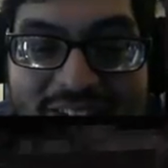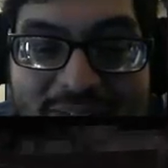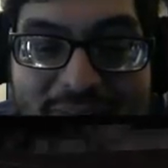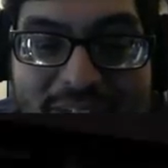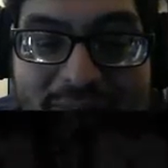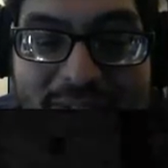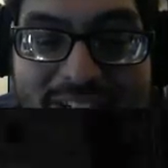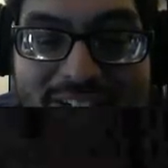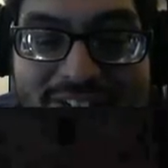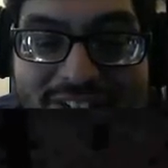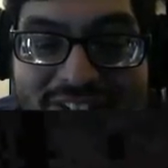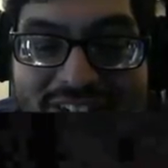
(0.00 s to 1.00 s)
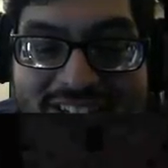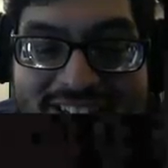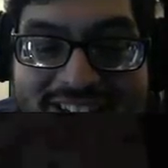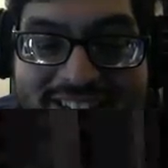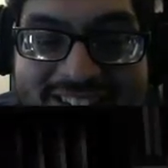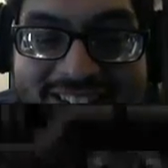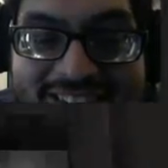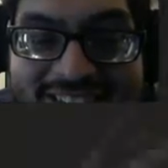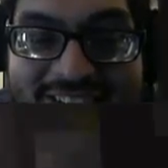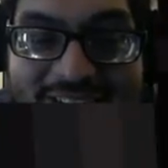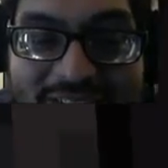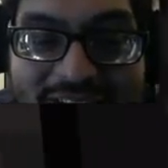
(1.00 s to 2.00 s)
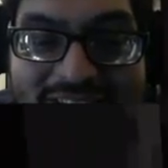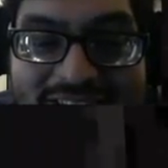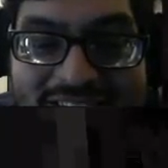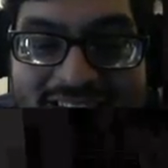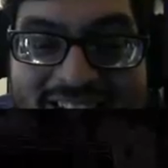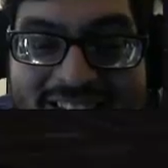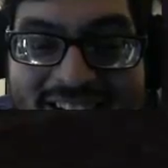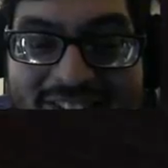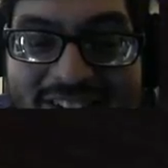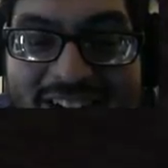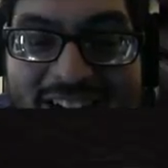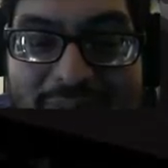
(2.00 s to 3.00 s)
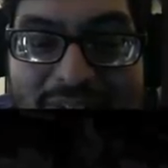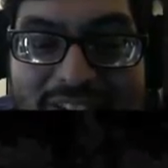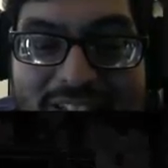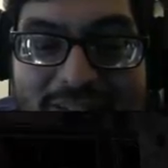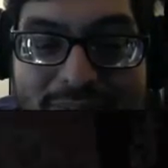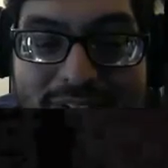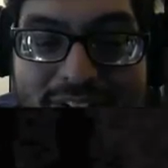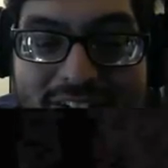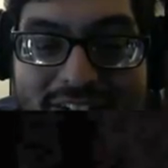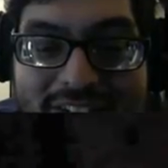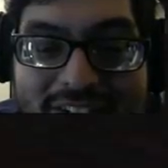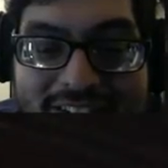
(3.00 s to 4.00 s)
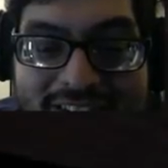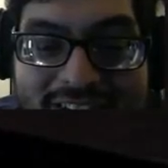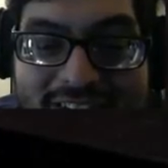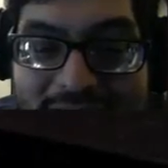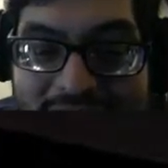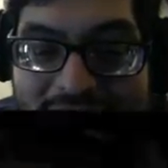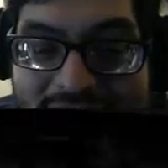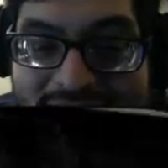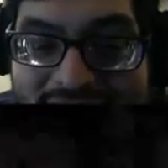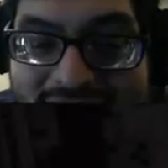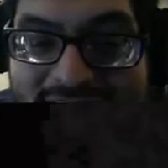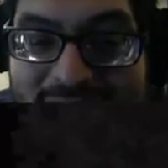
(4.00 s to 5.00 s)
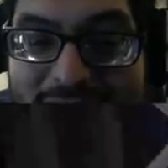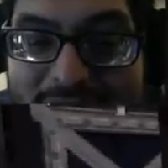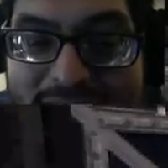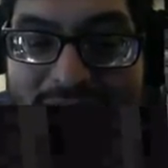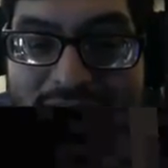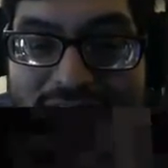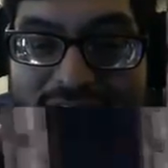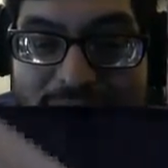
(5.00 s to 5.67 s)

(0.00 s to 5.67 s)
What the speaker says: make Mandalore great again. That is kind of what happens in the book. They start manufacturing